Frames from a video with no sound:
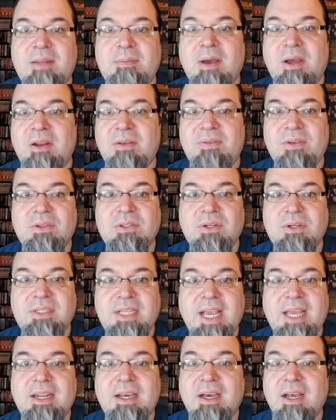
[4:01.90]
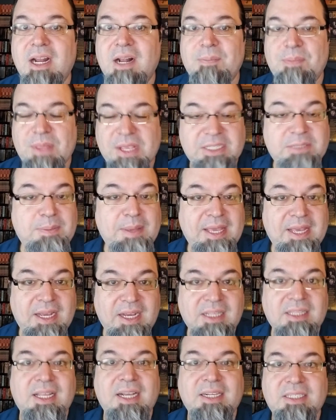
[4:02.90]
amount of user data is being
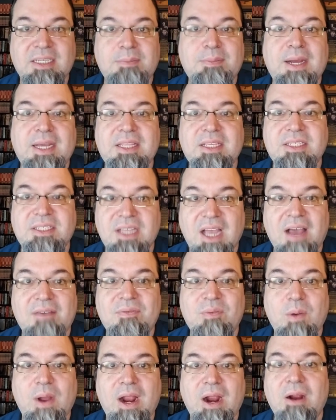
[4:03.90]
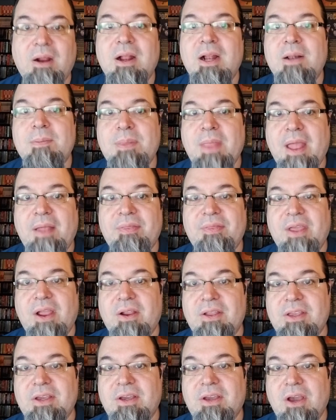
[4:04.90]
collected by the software, and there
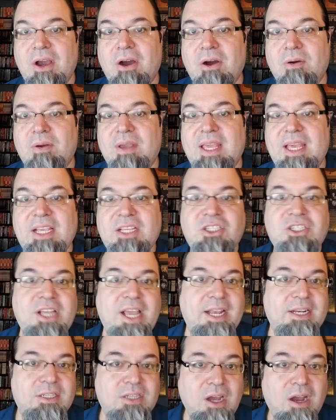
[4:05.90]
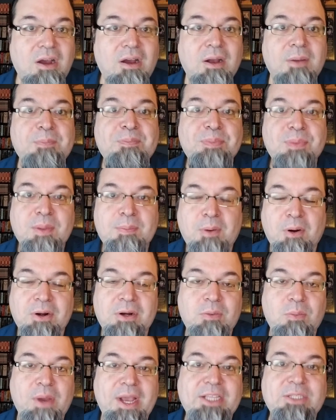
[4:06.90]
you go. Qi Xiang Dong
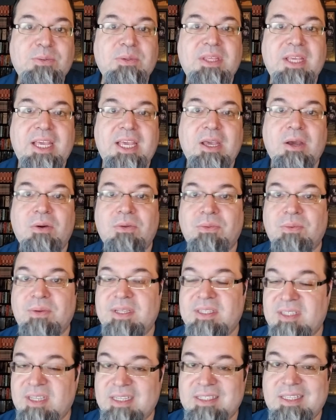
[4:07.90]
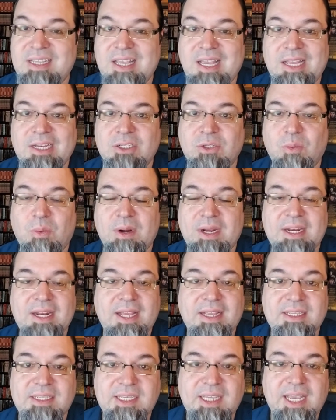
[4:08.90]
parted ways with Qihoo 360 in
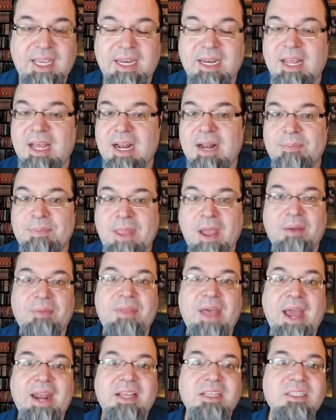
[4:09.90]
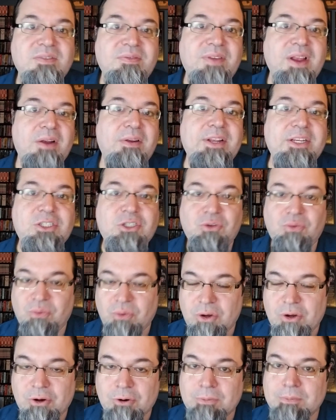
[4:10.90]
2019. Now, that is very
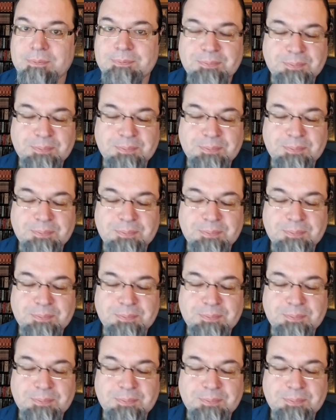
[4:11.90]
true